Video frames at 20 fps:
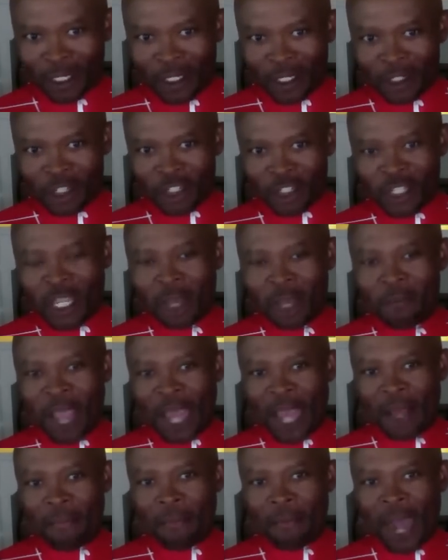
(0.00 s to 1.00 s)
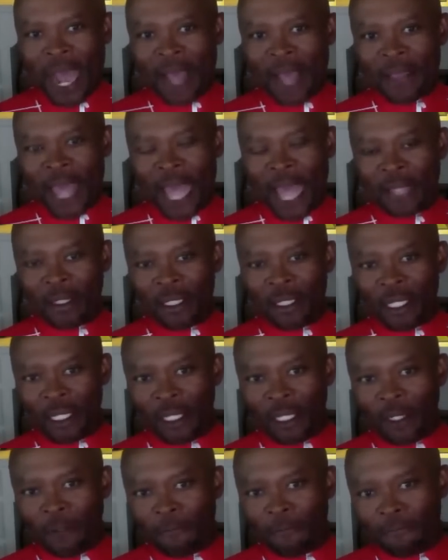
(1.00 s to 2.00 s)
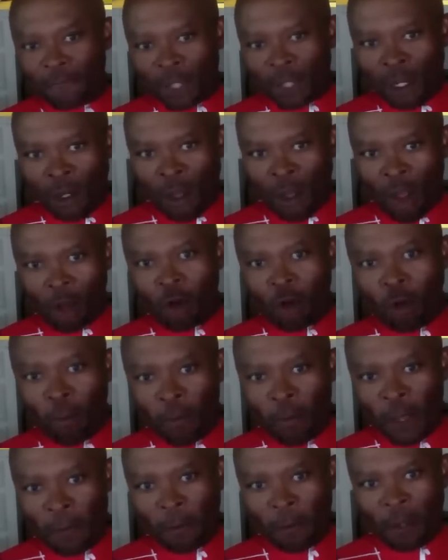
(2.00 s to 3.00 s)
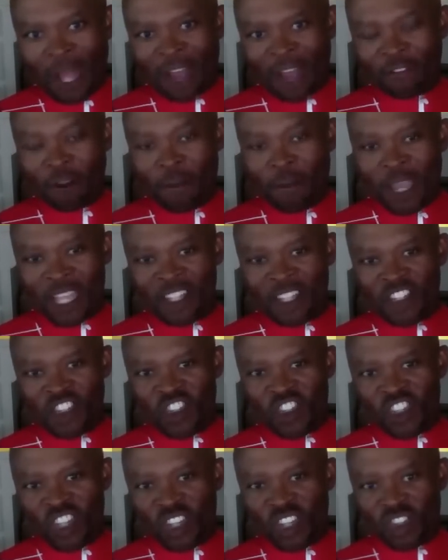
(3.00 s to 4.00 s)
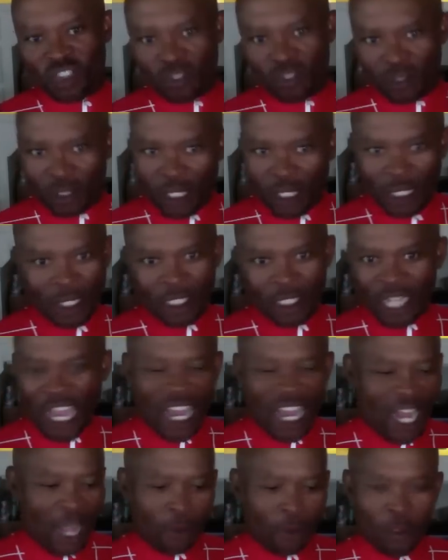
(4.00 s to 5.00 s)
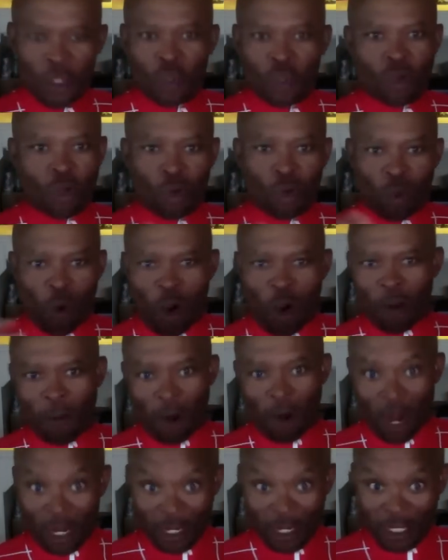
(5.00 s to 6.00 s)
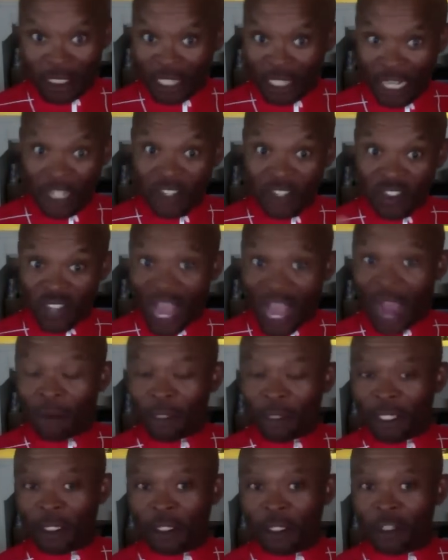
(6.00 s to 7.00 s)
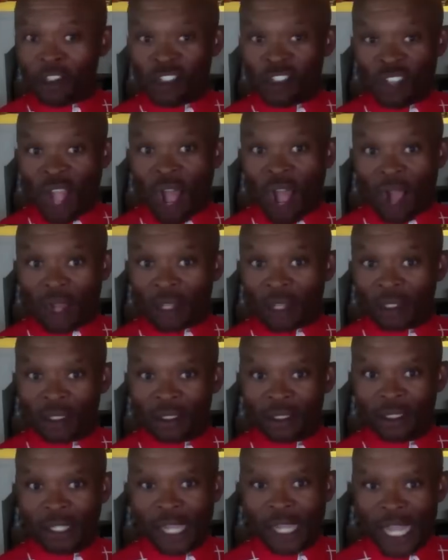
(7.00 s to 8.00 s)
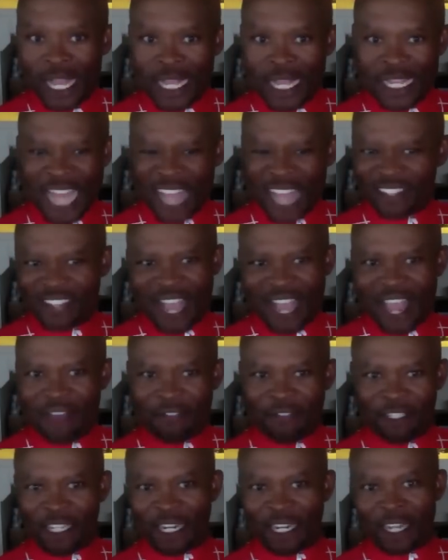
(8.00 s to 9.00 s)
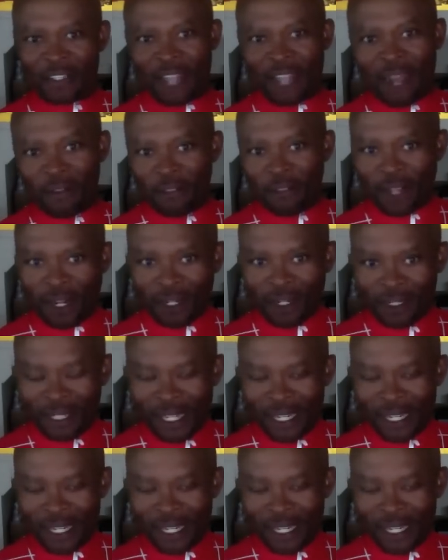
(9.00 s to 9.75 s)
just keep that in mind that the local people have to make a decision. Kind of like when you go to Walmart, they decide what they're going to stock. That's not everything that's out there,